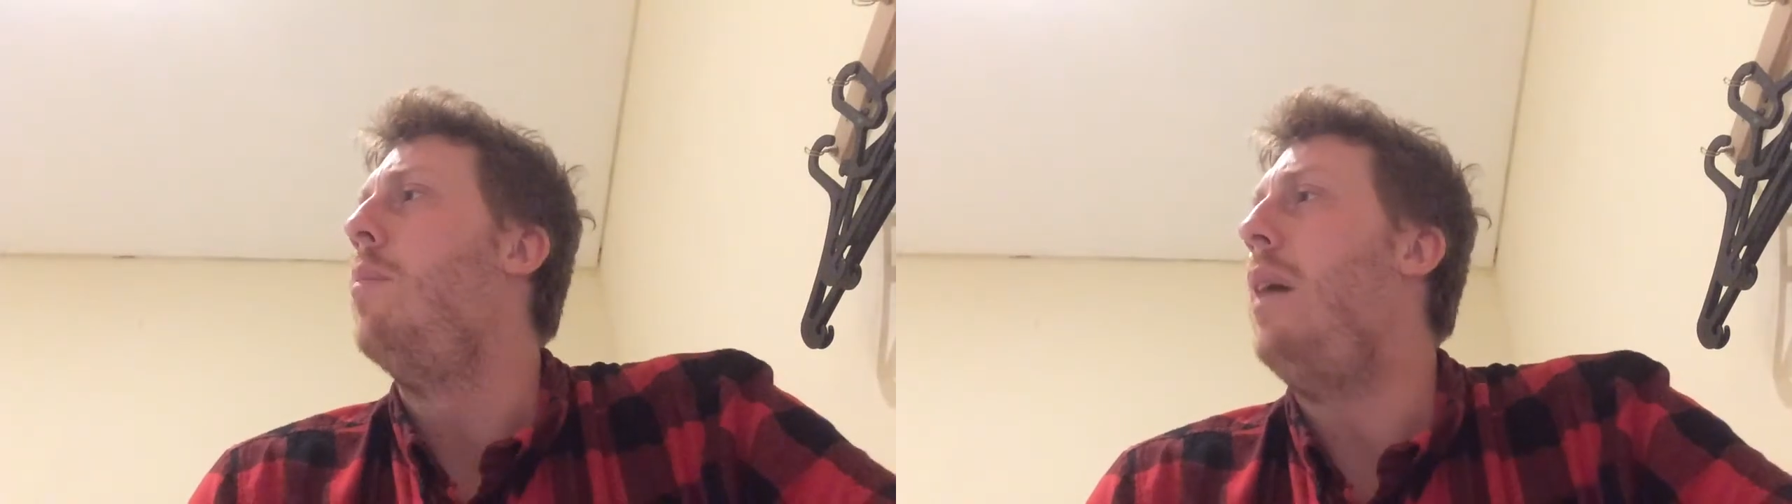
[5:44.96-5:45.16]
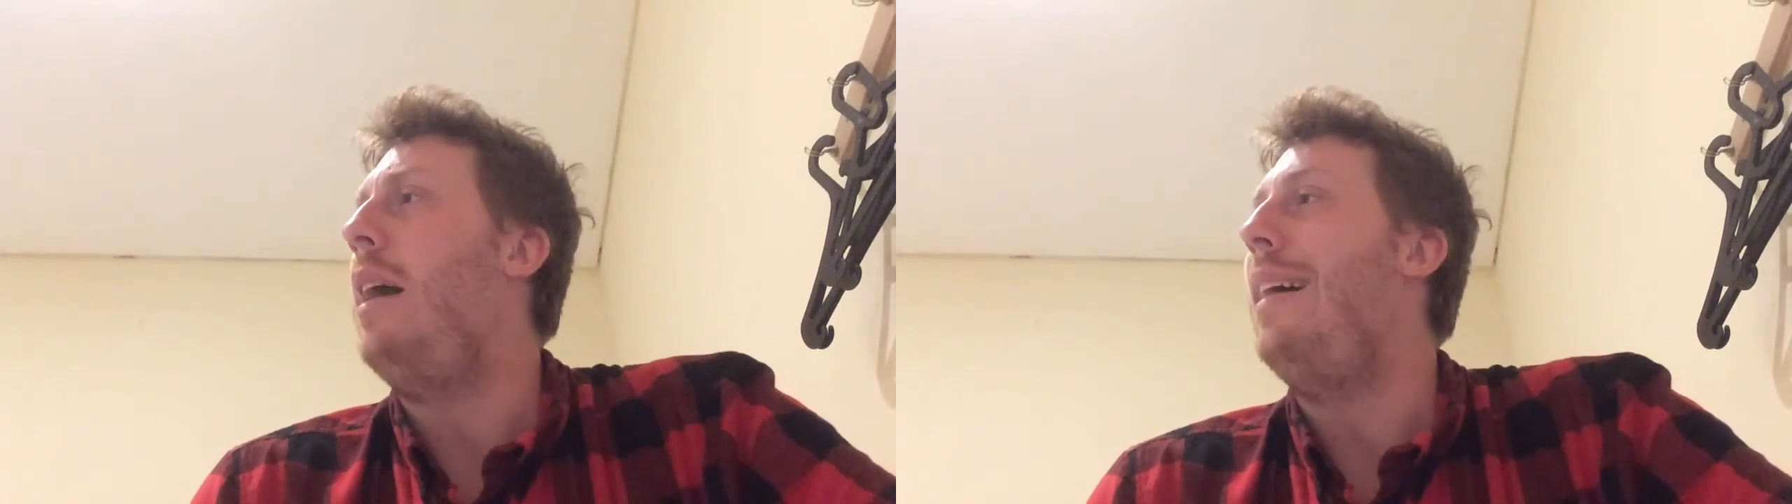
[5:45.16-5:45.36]

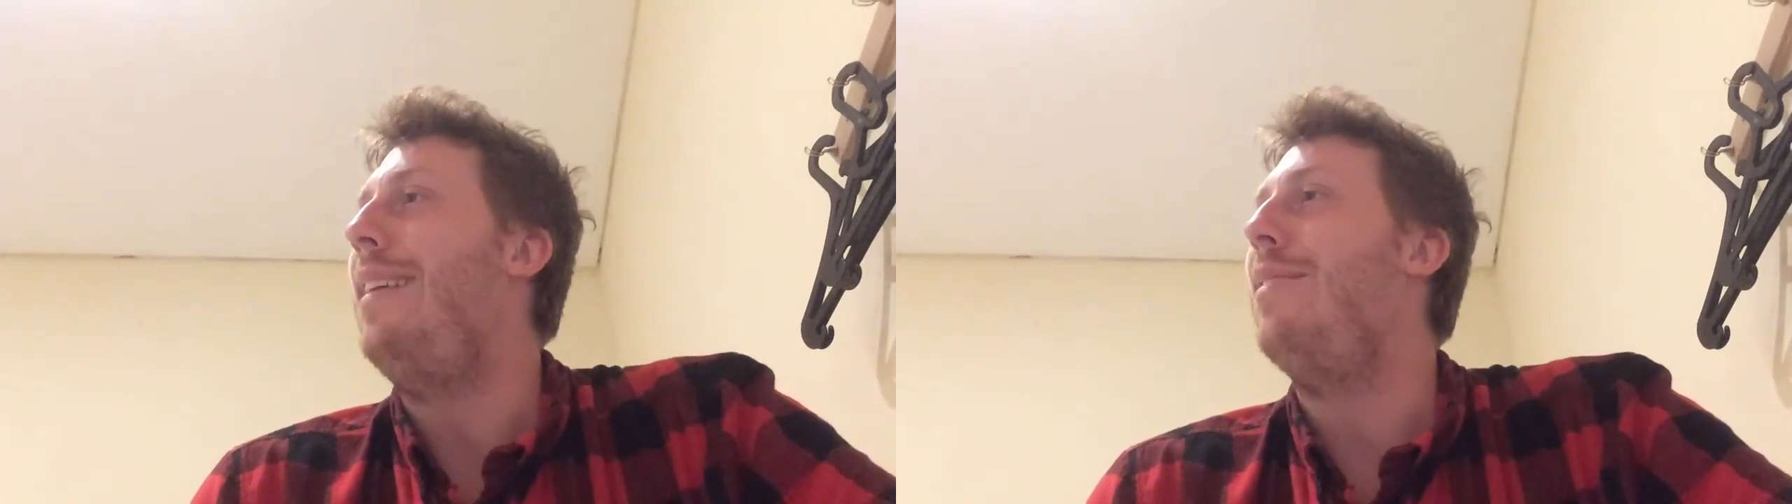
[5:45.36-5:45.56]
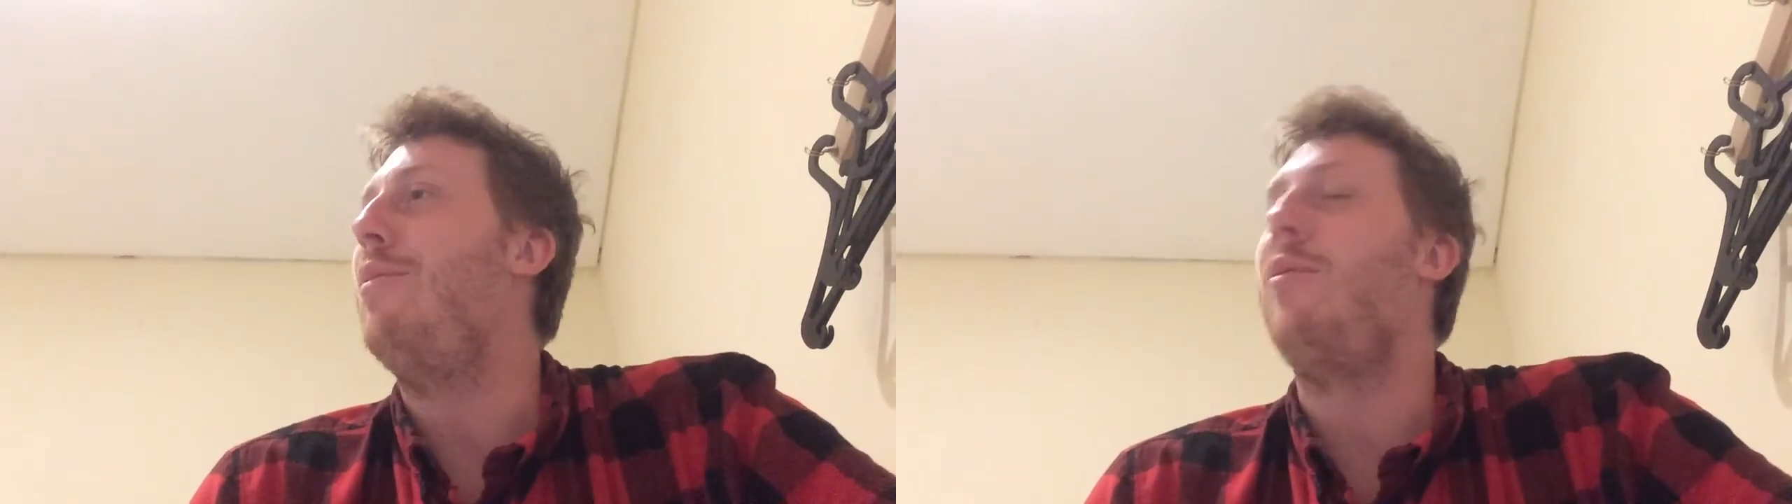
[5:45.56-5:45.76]

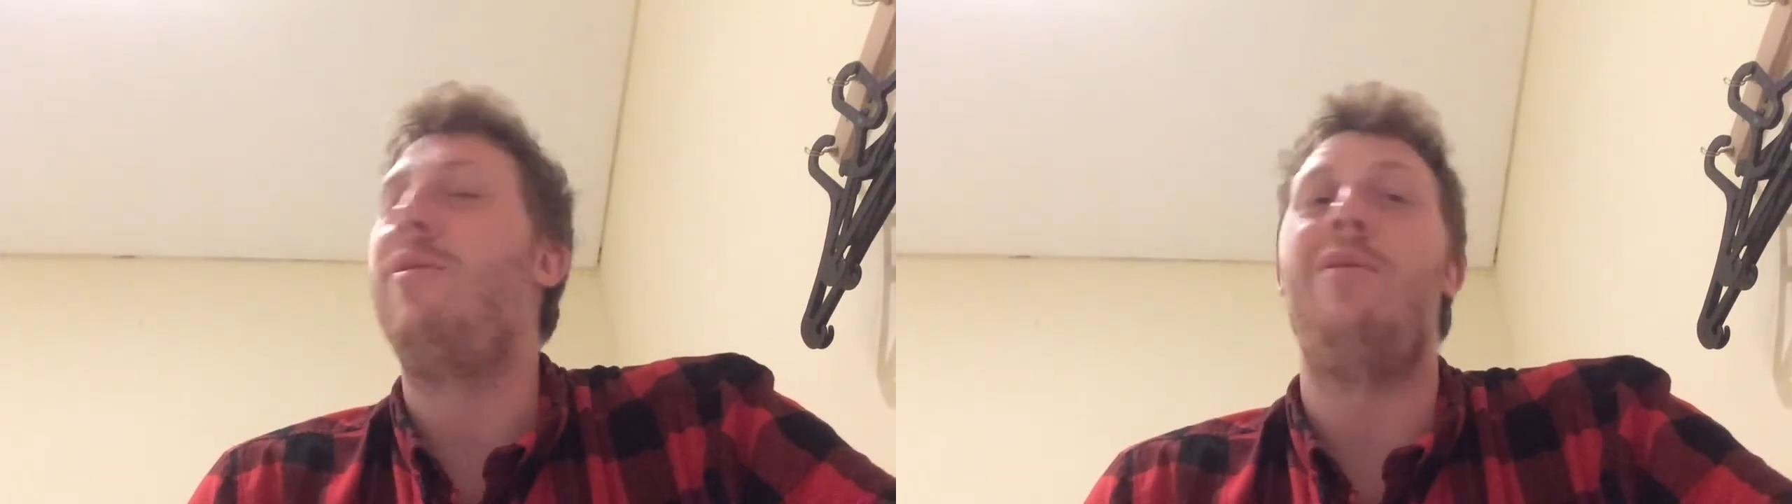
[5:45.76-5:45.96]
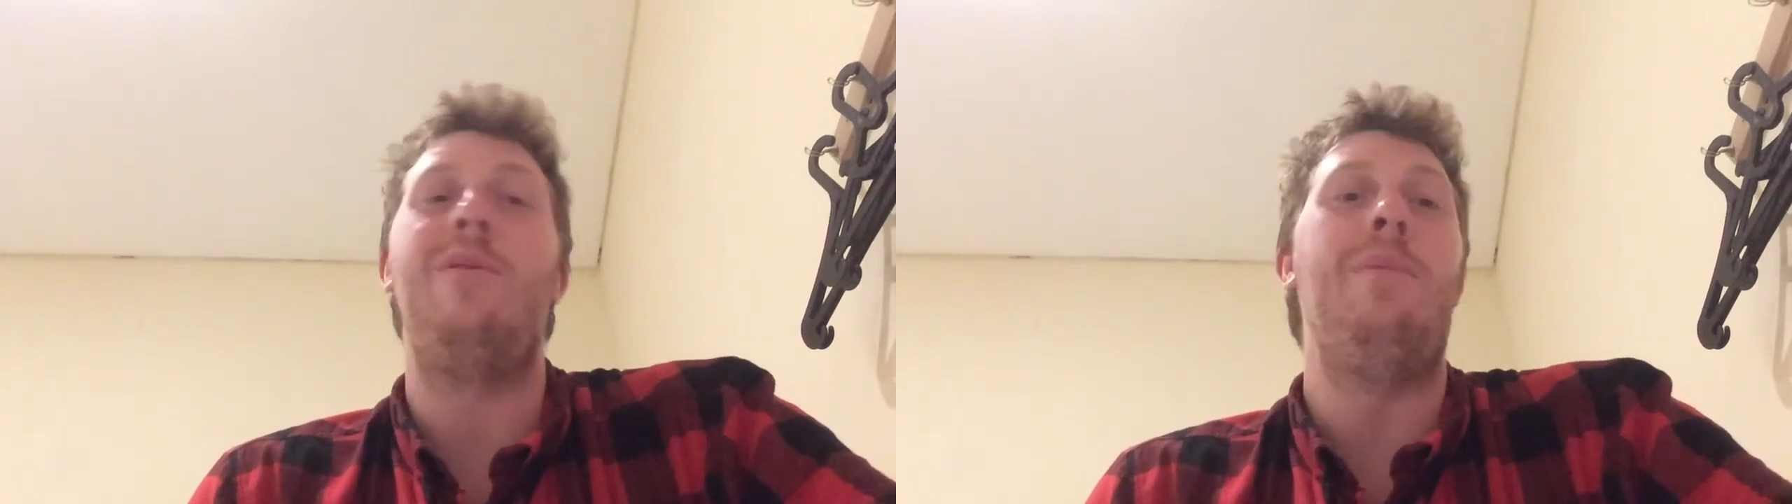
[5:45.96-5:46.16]
But
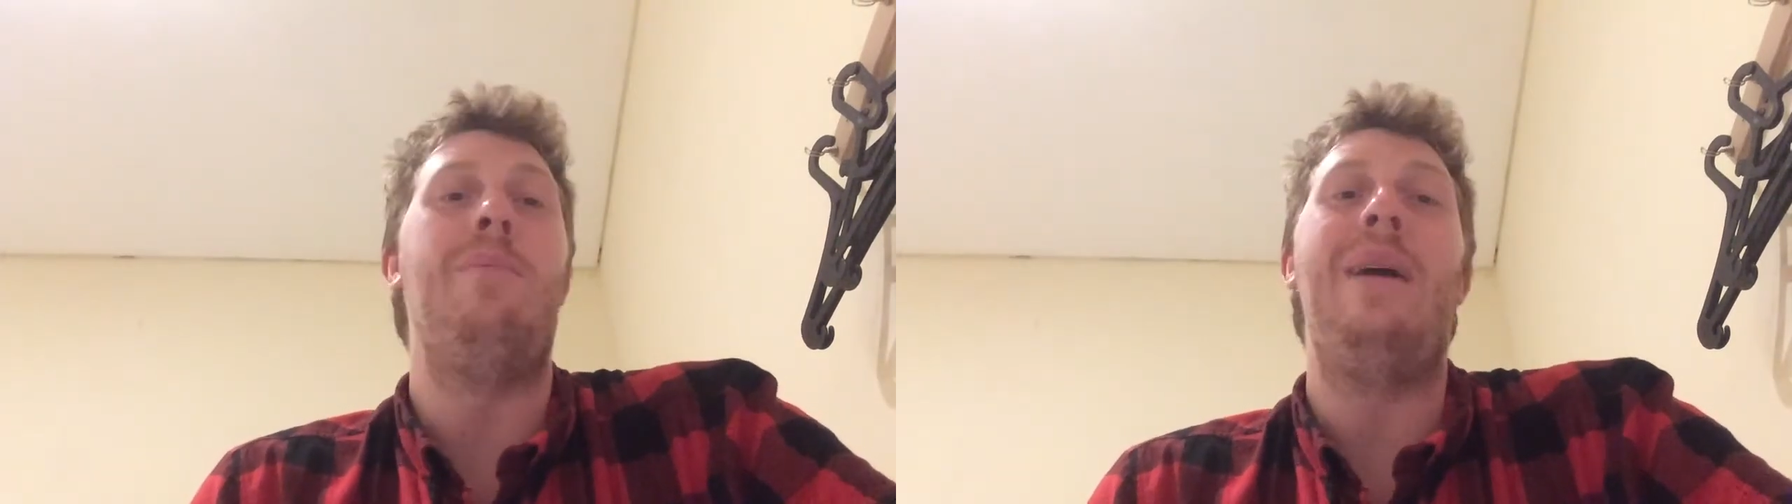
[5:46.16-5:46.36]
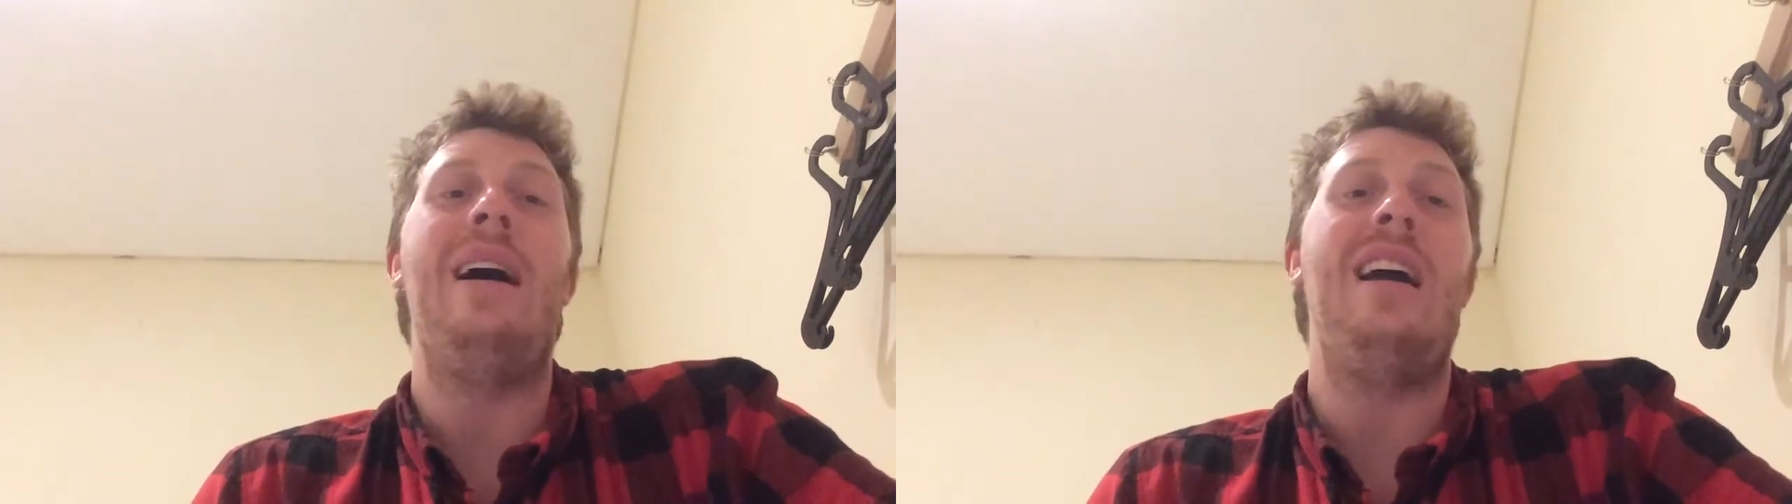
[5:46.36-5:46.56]

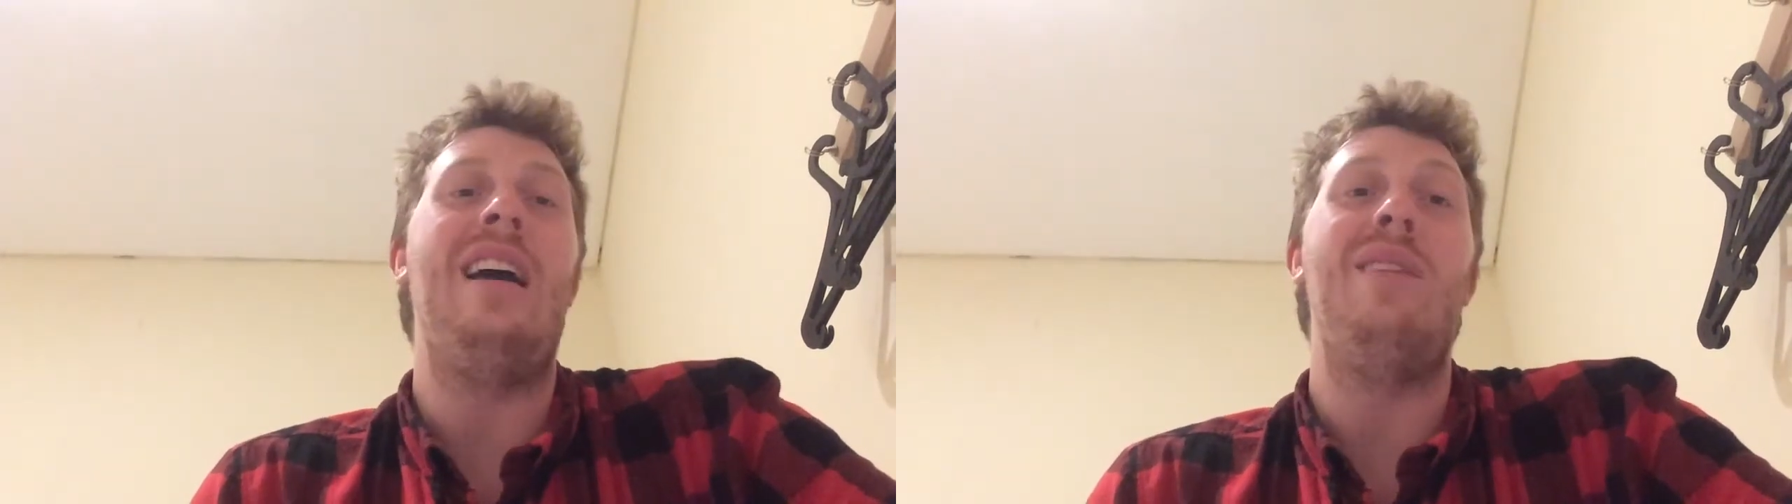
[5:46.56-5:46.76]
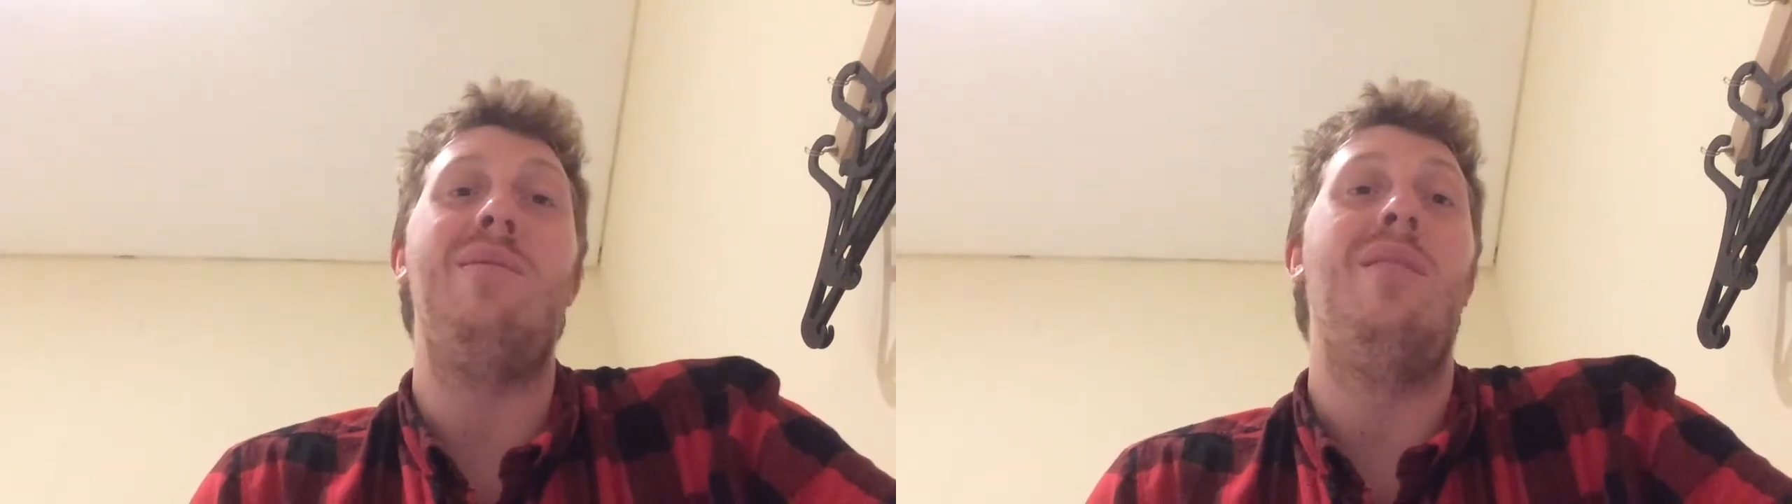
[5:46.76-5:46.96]
by